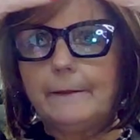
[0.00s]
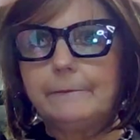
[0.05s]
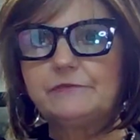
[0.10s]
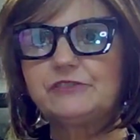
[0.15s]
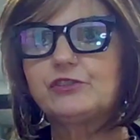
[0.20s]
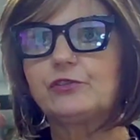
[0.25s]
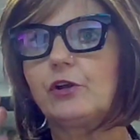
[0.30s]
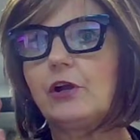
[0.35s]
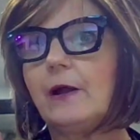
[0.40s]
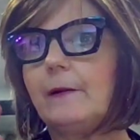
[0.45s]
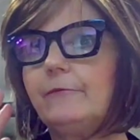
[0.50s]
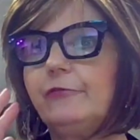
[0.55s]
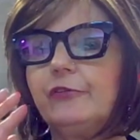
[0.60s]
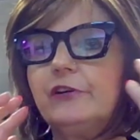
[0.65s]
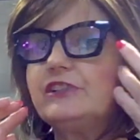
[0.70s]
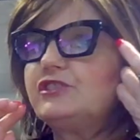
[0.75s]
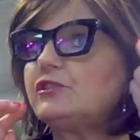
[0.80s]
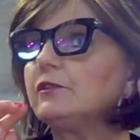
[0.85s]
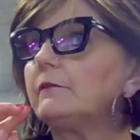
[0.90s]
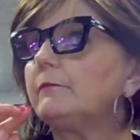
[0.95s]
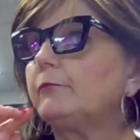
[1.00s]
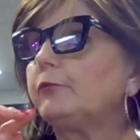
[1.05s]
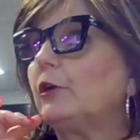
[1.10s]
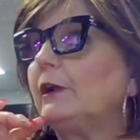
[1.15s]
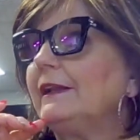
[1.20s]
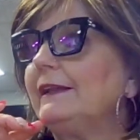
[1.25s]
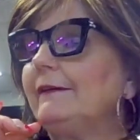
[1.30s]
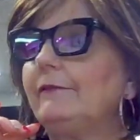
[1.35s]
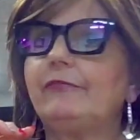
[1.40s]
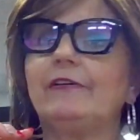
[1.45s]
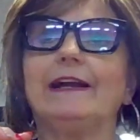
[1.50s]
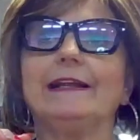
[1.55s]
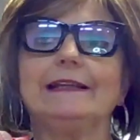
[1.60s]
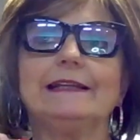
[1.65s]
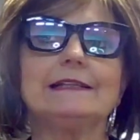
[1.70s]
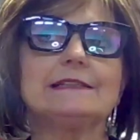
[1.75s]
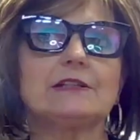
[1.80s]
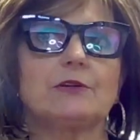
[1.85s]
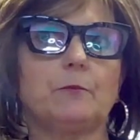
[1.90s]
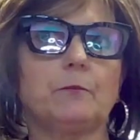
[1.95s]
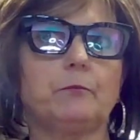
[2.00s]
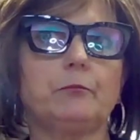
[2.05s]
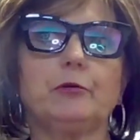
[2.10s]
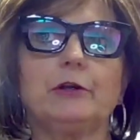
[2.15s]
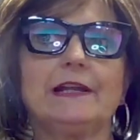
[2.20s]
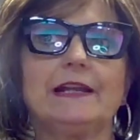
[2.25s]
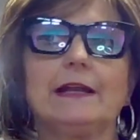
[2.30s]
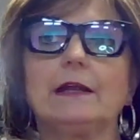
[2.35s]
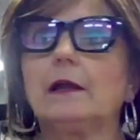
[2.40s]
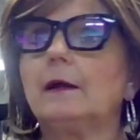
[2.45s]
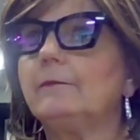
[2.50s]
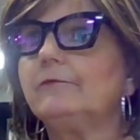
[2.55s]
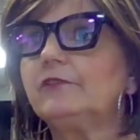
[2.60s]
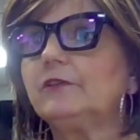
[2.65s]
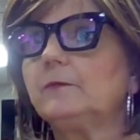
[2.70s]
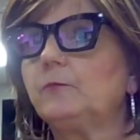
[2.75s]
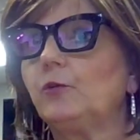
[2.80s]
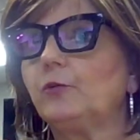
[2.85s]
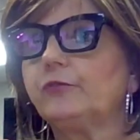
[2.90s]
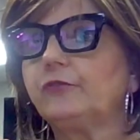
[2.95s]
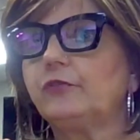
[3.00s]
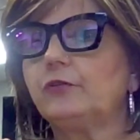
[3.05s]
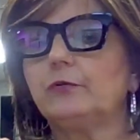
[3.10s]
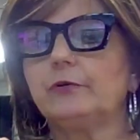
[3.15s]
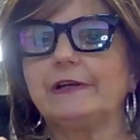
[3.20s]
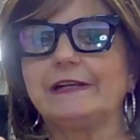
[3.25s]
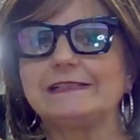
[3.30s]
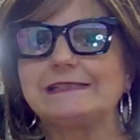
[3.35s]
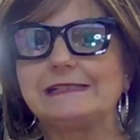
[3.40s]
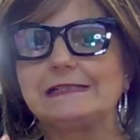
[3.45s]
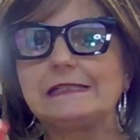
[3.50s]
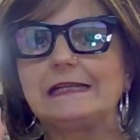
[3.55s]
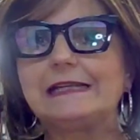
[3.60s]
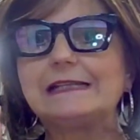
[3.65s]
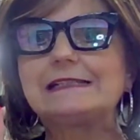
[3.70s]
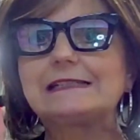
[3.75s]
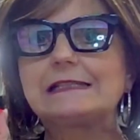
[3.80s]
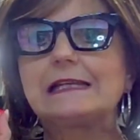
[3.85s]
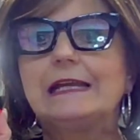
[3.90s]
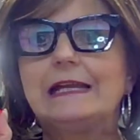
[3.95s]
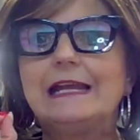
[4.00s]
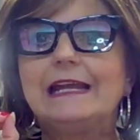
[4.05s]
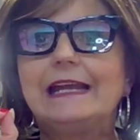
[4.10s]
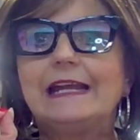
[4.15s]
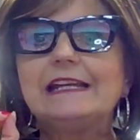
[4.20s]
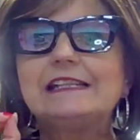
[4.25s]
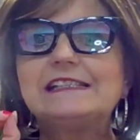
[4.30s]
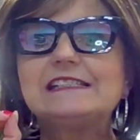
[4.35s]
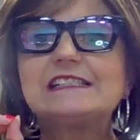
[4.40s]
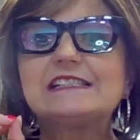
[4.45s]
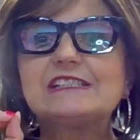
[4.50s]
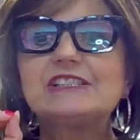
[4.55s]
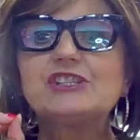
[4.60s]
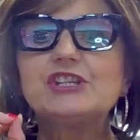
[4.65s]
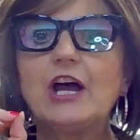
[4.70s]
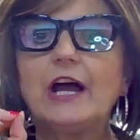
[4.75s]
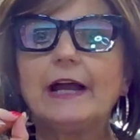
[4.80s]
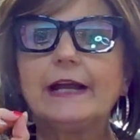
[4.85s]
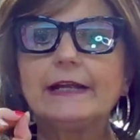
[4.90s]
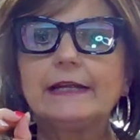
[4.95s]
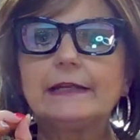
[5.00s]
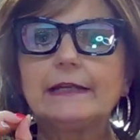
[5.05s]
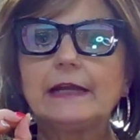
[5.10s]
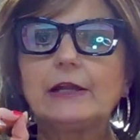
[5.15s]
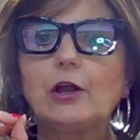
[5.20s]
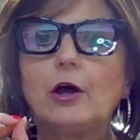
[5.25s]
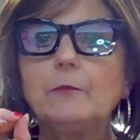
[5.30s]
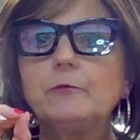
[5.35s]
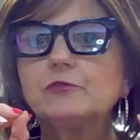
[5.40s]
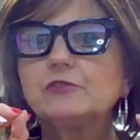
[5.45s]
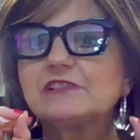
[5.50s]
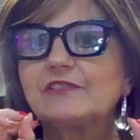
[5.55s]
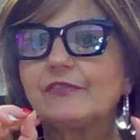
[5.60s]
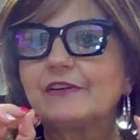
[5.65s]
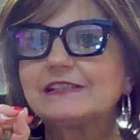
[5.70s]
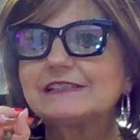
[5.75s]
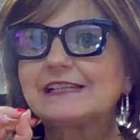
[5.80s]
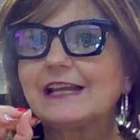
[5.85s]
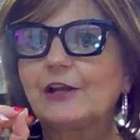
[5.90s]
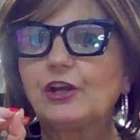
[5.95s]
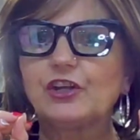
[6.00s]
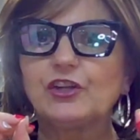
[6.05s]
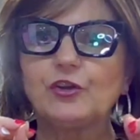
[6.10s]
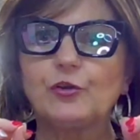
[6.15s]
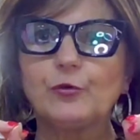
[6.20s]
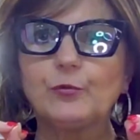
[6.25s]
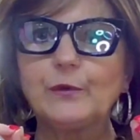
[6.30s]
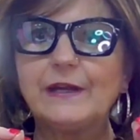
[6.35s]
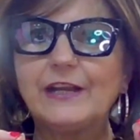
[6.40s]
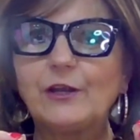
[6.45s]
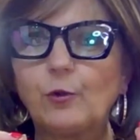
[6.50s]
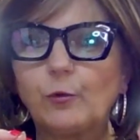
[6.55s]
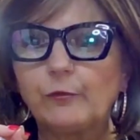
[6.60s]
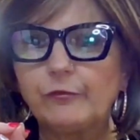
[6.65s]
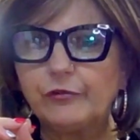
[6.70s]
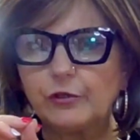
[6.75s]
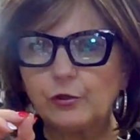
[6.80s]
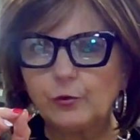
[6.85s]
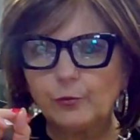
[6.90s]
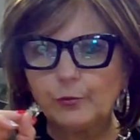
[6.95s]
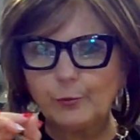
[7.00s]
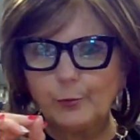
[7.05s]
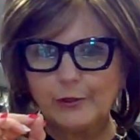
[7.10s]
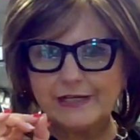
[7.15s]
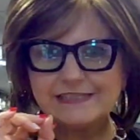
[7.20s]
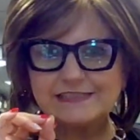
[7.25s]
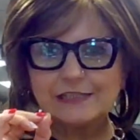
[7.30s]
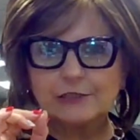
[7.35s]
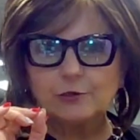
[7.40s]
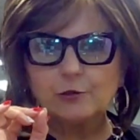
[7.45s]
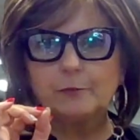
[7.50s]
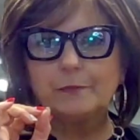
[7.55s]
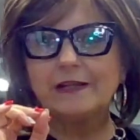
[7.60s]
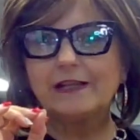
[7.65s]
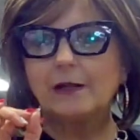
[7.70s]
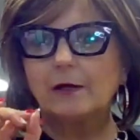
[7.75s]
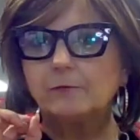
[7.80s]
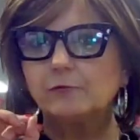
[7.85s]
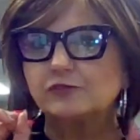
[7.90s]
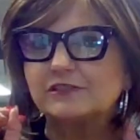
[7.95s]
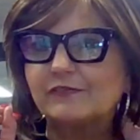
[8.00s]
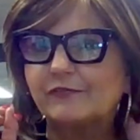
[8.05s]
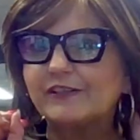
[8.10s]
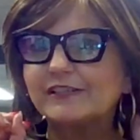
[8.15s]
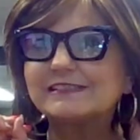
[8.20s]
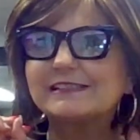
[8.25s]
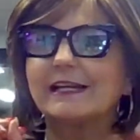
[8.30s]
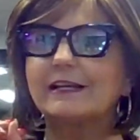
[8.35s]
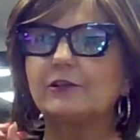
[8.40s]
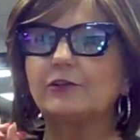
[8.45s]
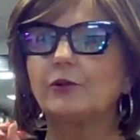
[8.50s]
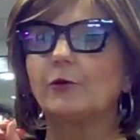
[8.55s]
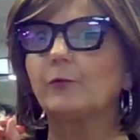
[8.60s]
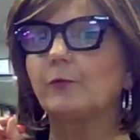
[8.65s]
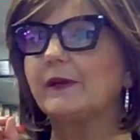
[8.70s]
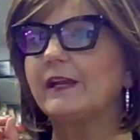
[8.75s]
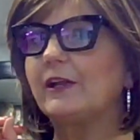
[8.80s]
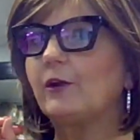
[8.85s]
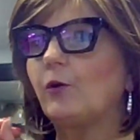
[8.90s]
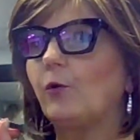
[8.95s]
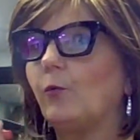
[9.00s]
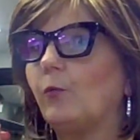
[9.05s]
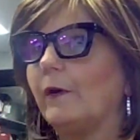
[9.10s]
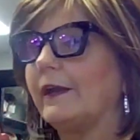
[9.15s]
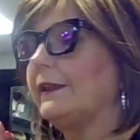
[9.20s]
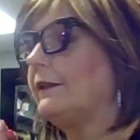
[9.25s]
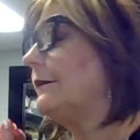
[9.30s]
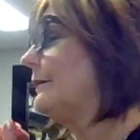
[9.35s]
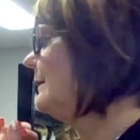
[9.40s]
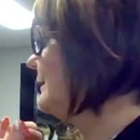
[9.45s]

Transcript: circumference, you'd probably find this pretty comfortable too, because it's snug. It almost fits like a Noriko. If you know wigs a little bit, it almost fits like Noriko wig.